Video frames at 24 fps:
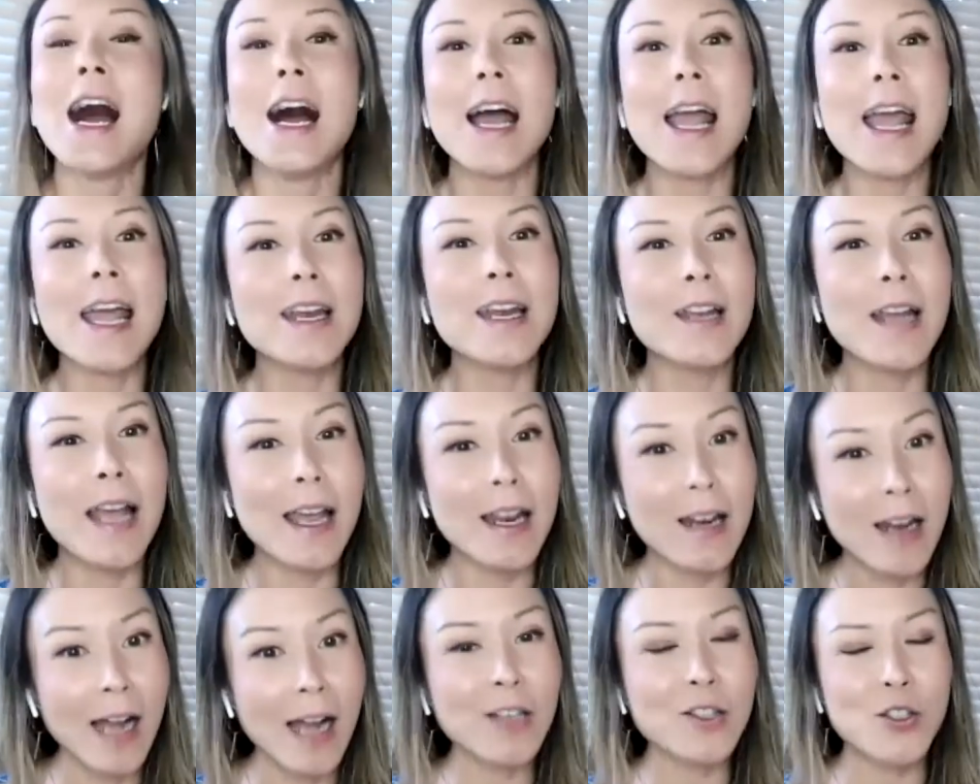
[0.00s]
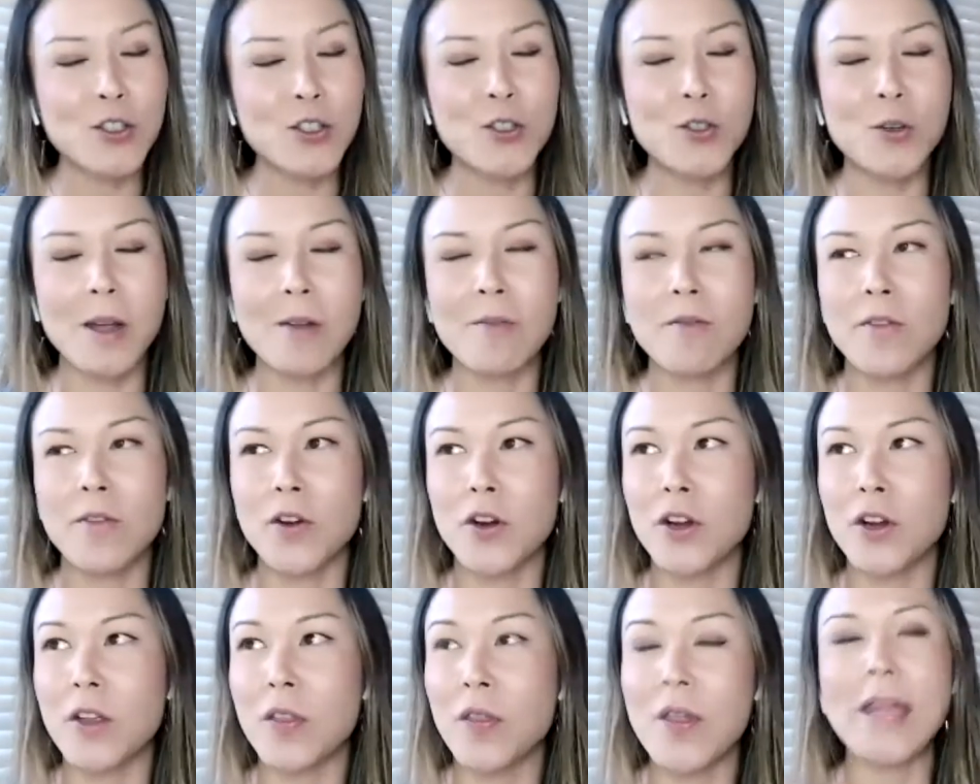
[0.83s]
Uh, and and I too am
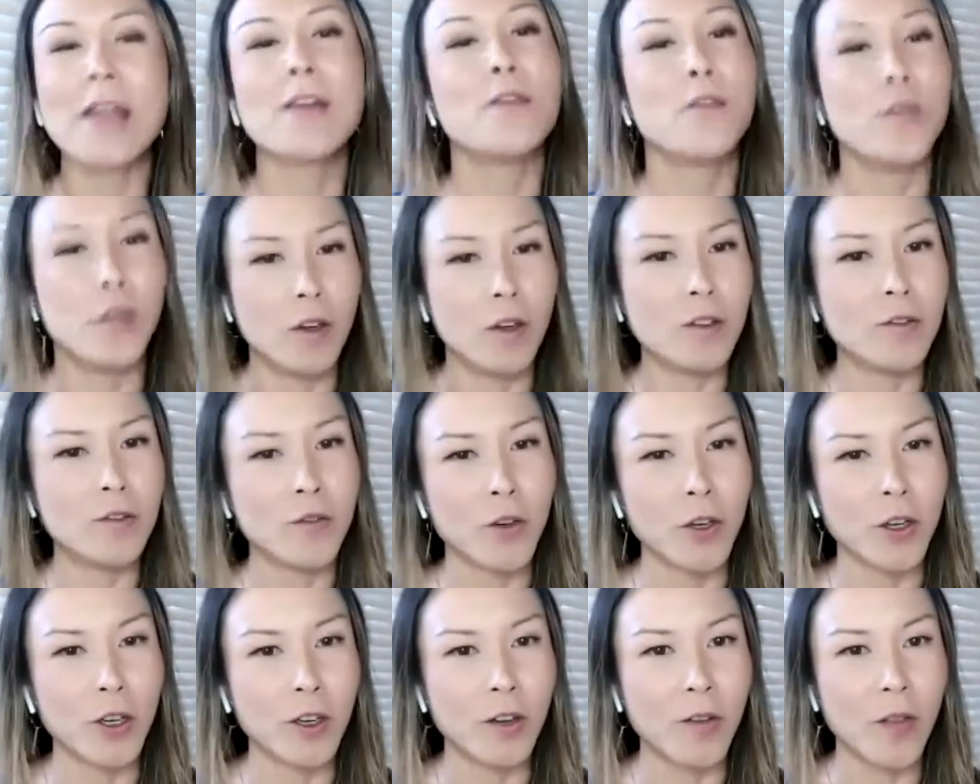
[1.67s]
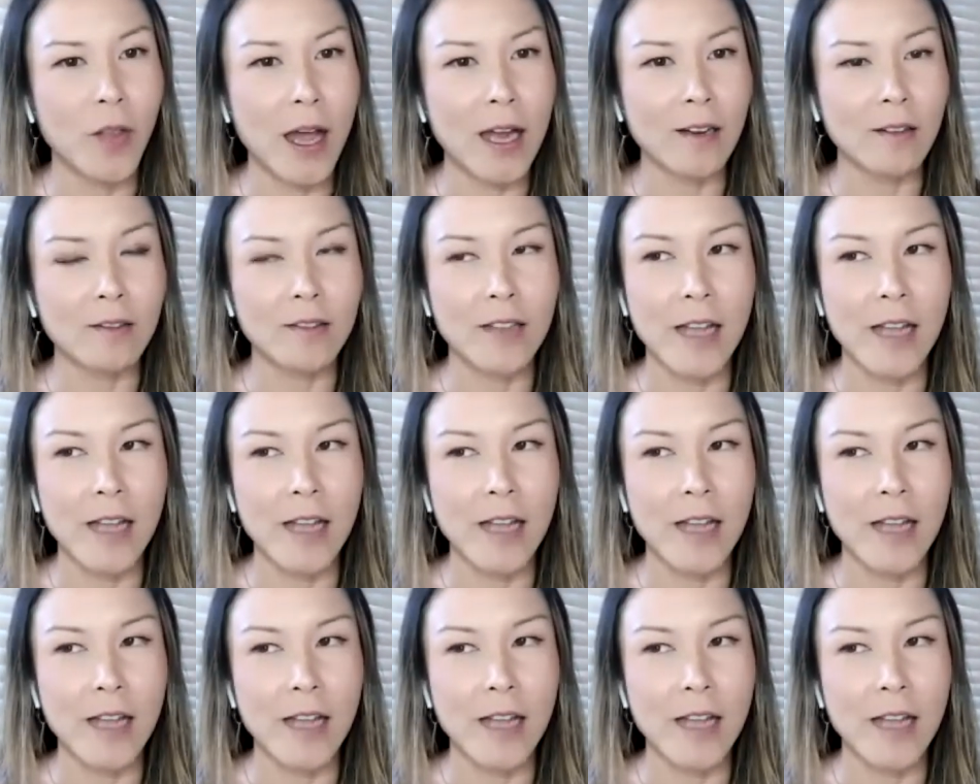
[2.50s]
very thankful for that